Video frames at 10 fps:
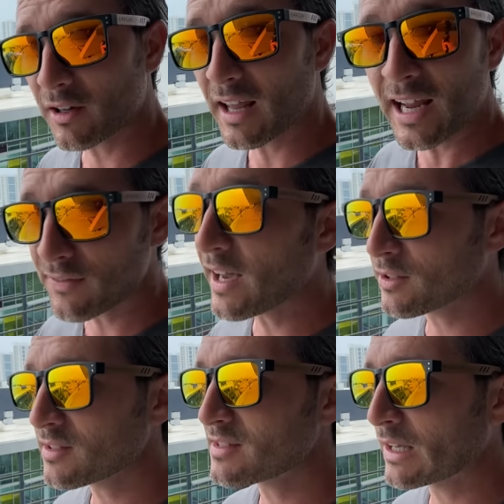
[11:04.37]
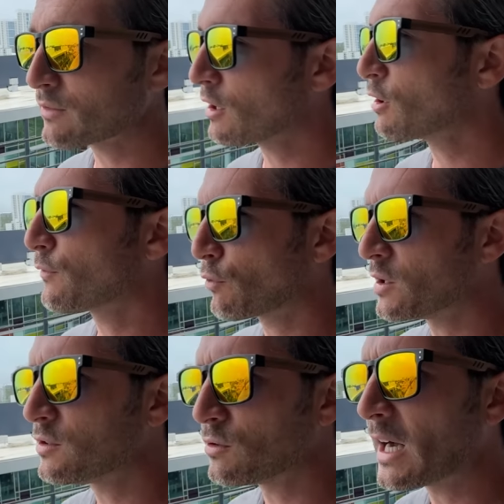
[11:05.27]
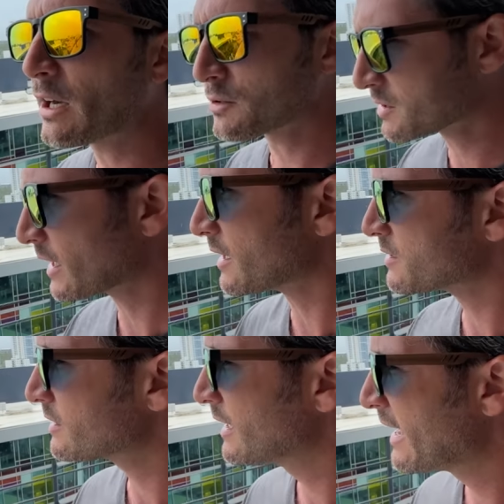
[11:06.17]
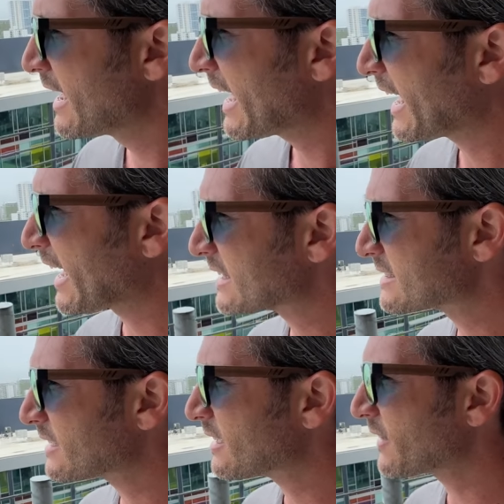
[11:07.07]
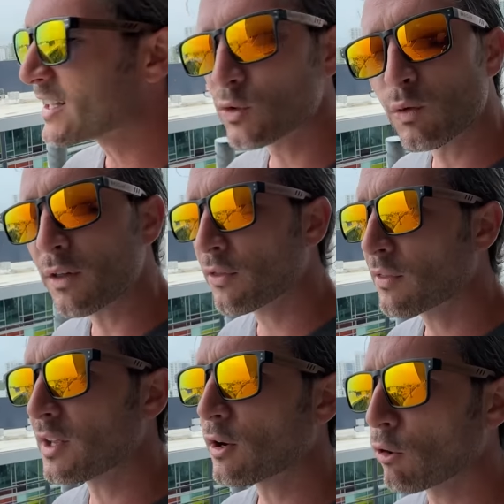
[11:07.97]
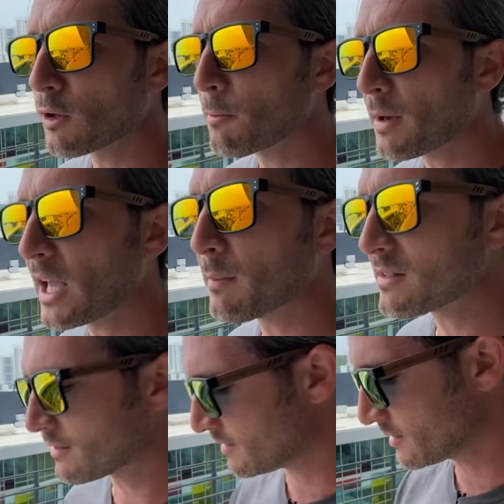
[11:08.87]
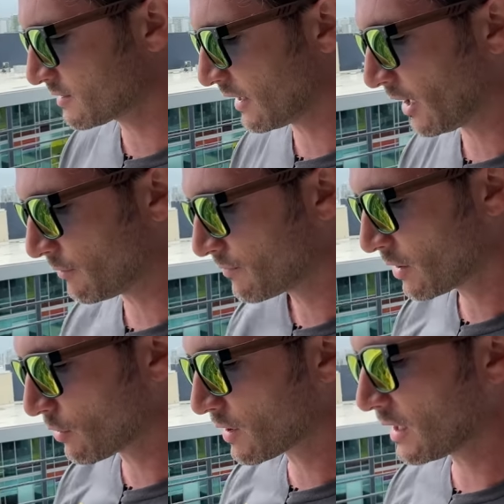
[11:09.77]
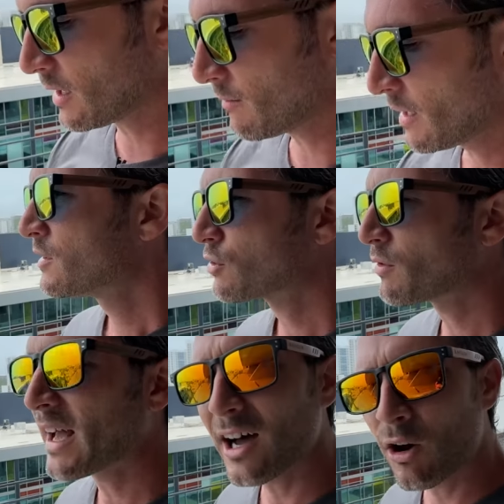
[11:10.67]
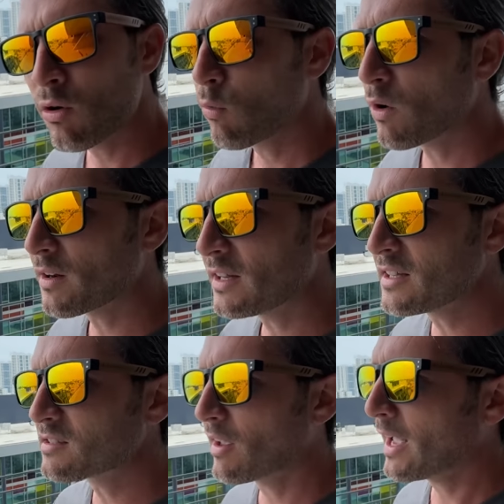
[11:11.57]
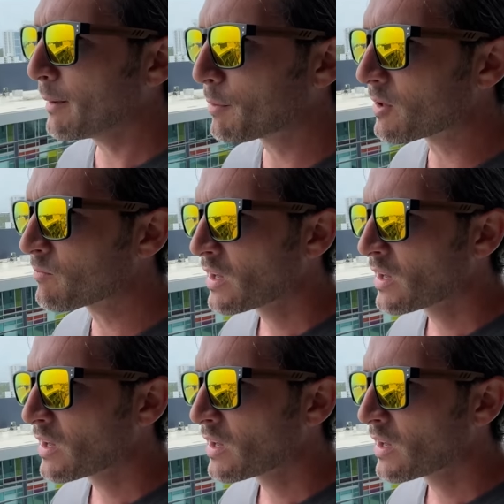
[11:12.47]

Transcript: $8,742, guys. And that's with the early payment discount, okay? So now what needs to happen